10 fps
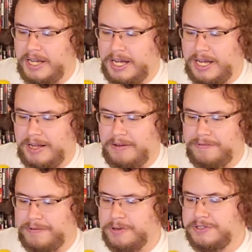Uh,
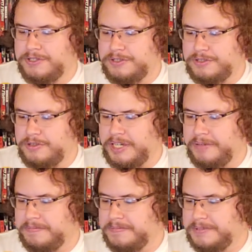Frozen
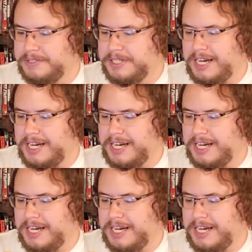Screams,